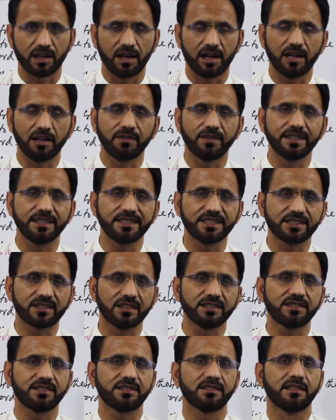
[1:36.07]
I will
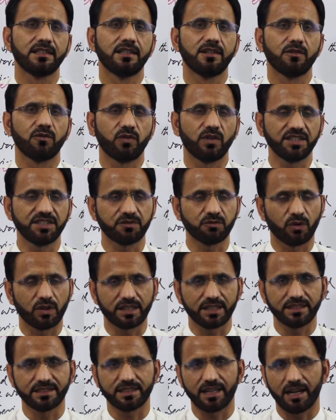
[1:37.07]
discuss first
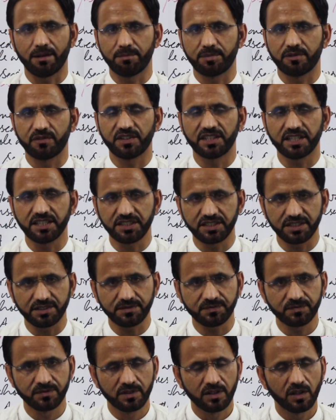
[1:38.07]
what is
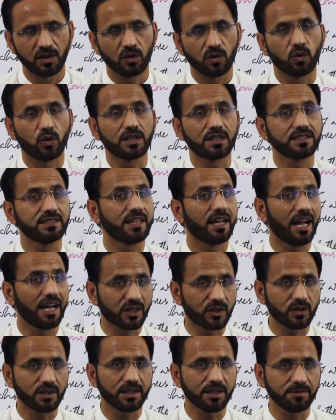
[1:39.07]
abbreviation, what is
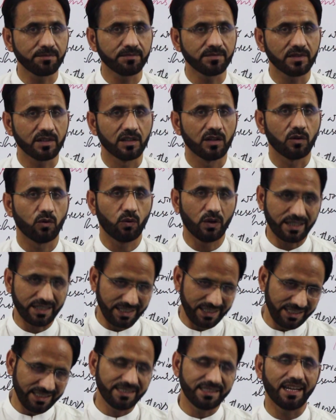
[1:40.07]
acronym, what
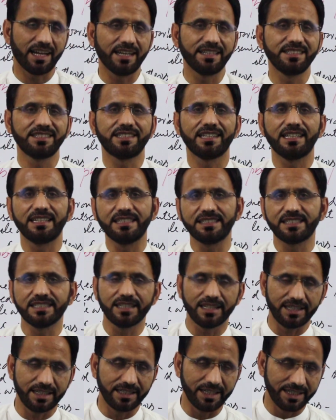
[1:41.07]
is
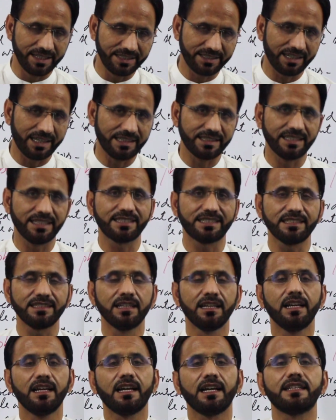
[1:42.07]
initialization,
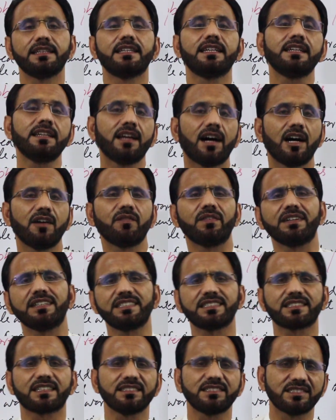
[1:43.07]
and then I will
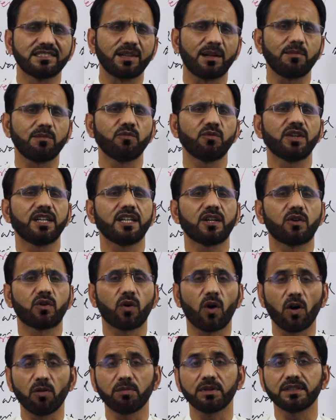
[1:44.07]
discuss some very
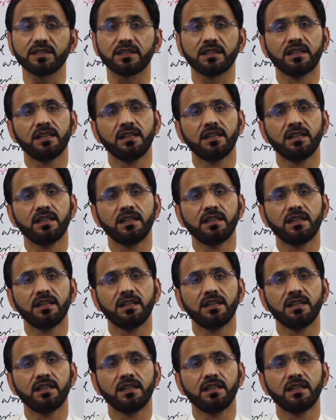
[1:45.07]
common